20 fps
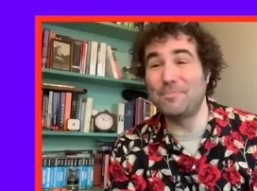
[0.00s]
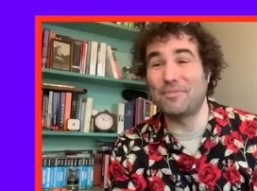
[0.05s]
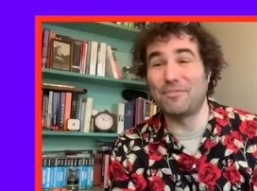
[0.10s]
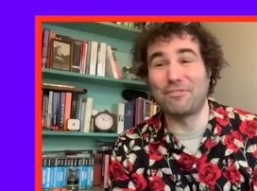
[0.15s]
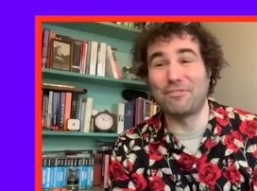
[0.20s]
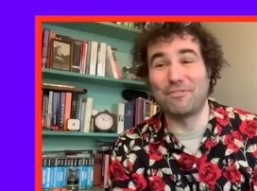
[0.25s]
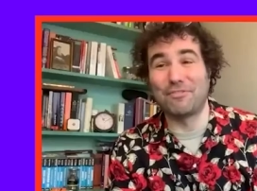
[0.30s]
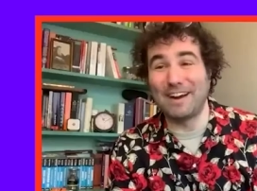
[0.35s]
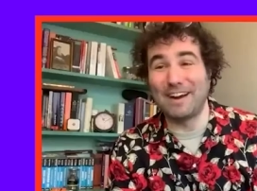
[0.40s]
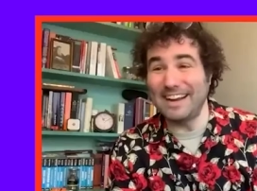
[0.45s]

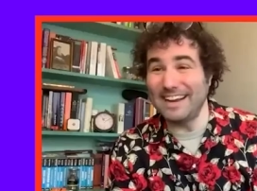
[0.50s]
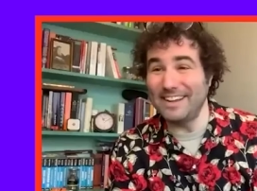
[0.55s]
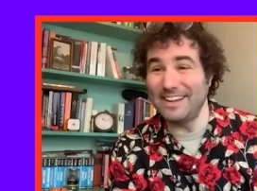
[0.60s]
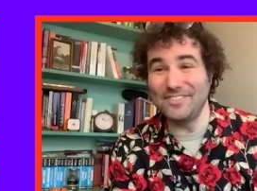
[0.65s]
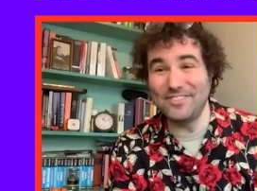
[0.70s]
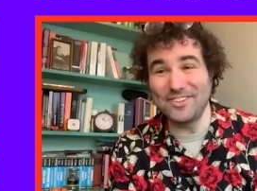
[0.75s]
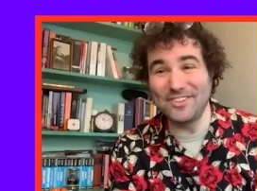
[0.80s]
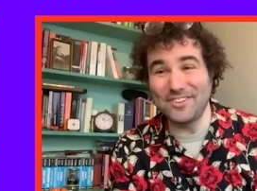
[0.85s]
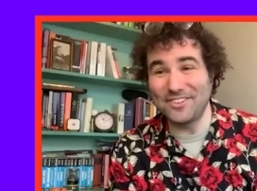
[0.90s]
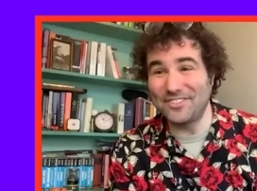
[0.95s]
jump
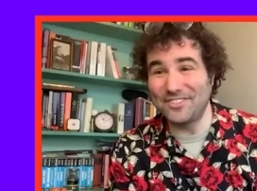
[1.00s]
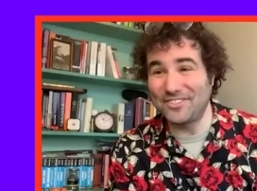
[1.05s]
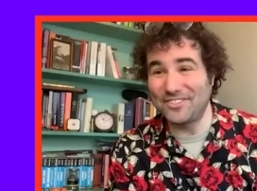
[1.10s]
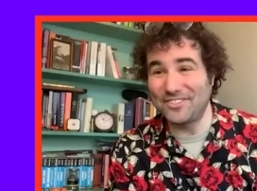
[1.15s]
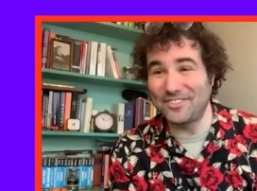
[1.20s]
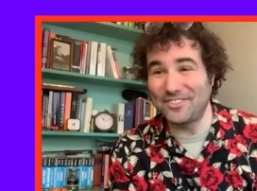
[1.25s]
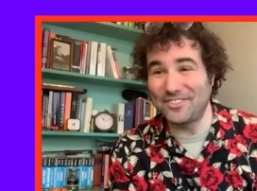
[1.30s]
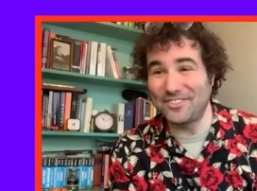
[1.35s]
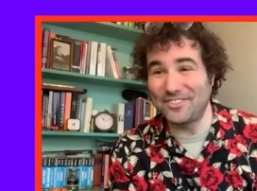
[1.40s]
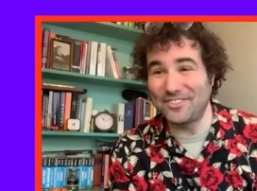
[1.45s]
right into your
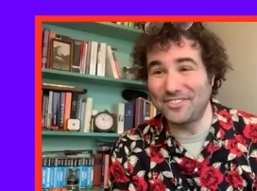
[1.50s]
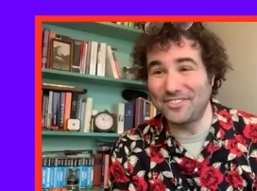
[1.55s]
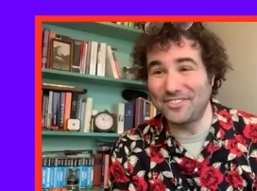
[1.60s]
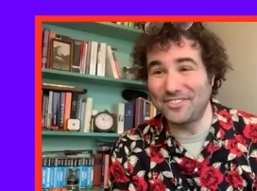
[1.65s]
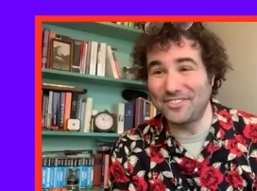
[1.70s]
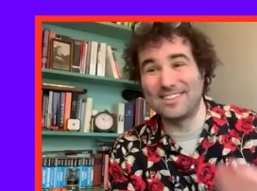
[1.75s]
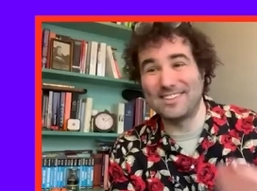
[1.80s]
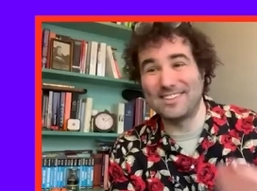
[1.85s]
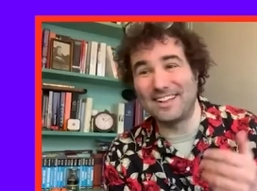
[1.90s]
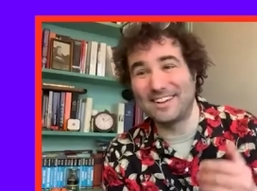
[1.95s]
story. And I'm
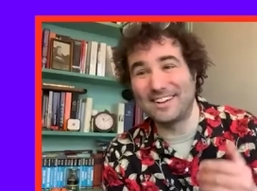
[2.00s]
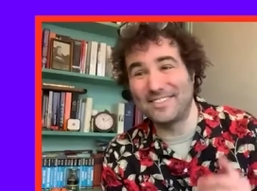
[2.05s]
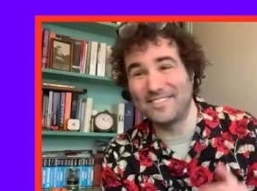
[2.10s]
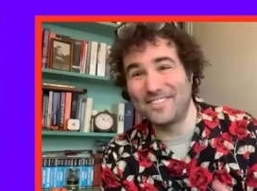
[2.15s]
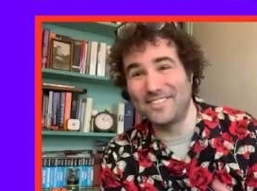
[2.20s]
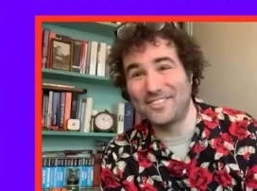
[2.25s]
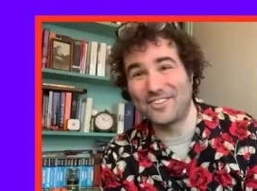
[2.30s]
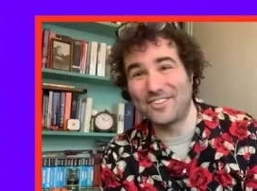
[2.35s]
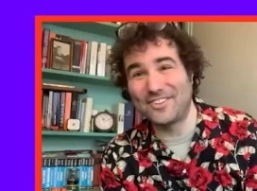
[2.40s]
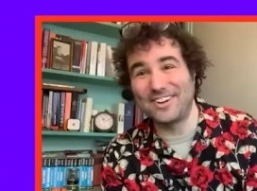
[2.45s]
sure that
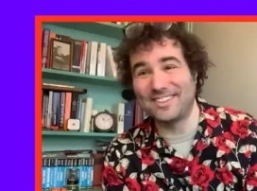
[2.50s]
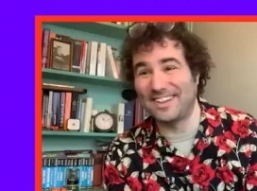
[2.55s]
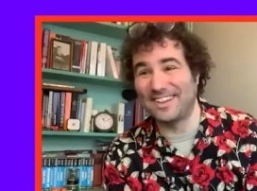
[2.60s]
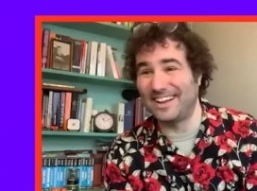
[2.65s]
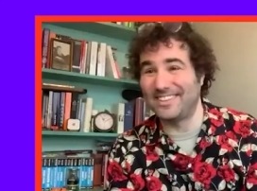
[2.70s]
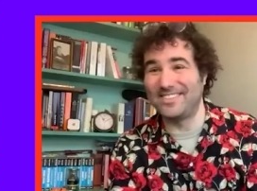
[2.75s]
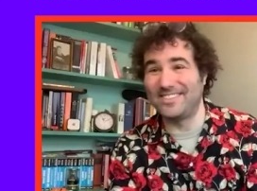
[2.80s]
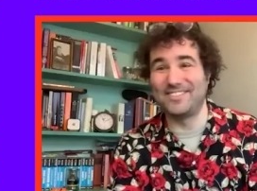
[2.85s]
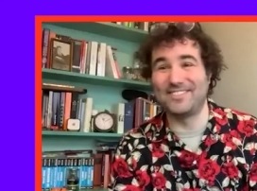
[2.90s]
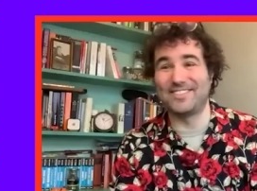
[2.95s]
telling the story,
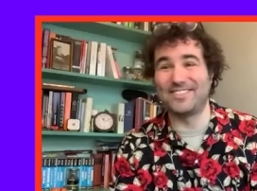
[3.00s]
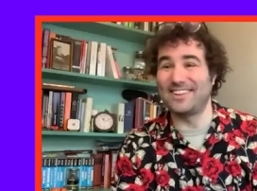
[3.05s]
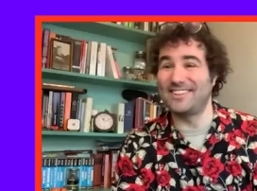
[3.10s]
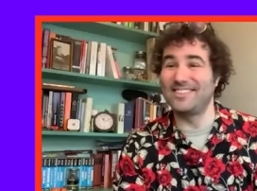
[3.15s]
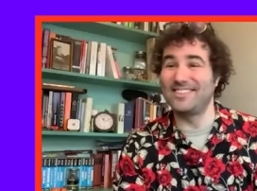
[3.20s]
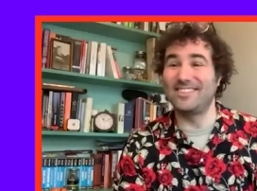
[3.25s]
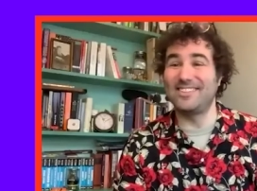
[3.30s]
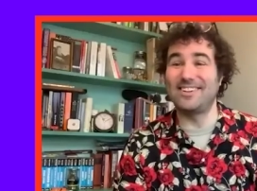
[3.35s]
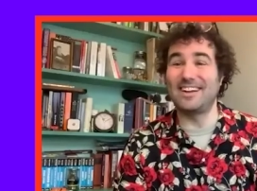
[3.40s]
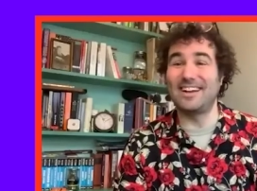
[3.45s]
lots of
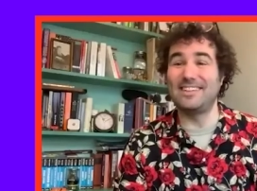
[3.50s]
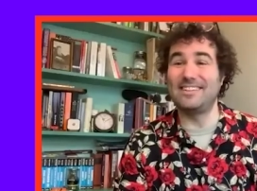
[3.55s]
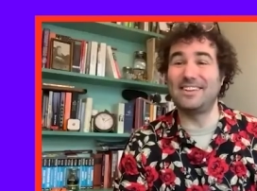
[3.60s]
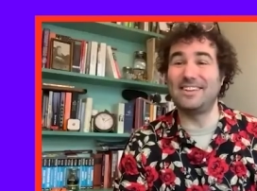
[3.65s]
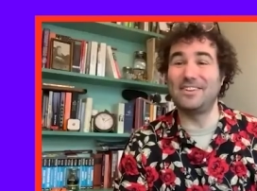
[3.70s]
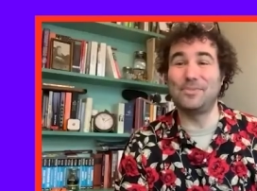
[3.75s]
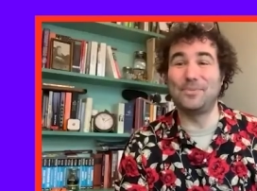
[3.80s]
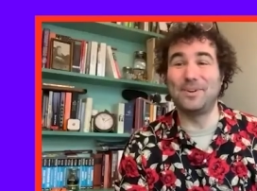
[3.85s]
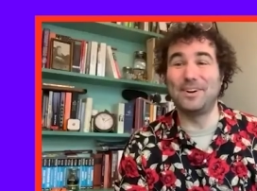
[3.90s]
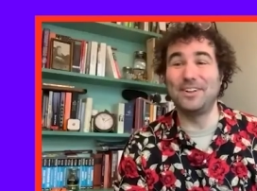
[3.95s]
lessons and
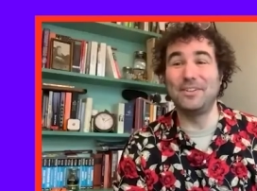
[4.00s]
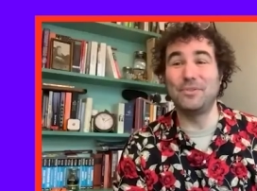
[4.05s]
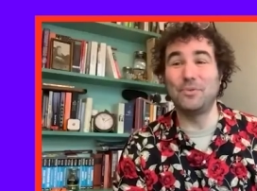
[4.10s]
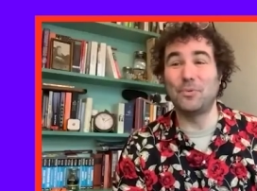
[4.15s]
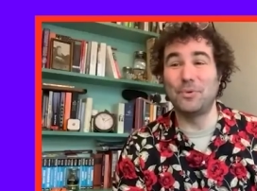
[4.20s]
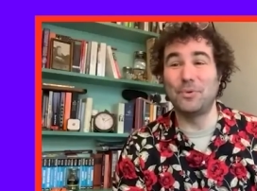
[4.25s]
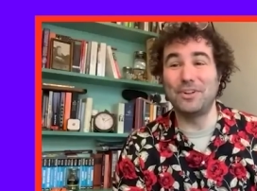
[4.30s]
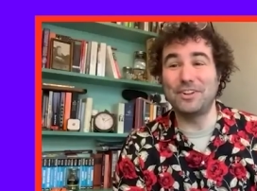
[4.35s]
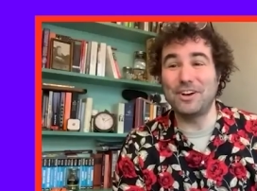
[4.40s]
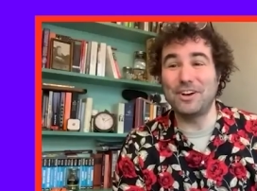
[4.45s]
ideas
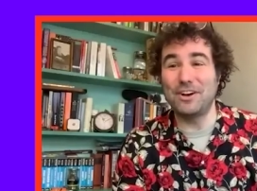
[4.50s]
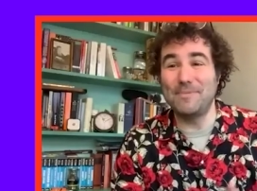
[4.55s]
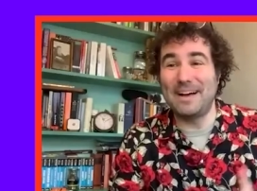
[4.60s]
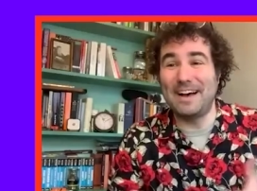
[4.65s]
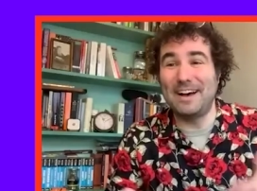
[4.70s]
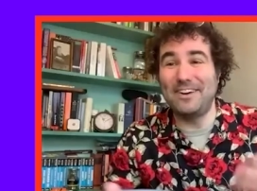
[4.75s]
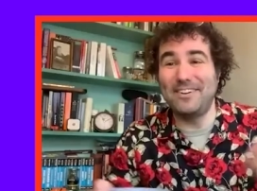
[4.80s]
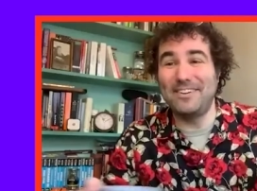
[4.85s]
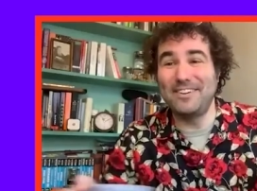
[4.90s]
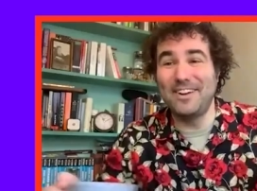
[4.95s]
will will come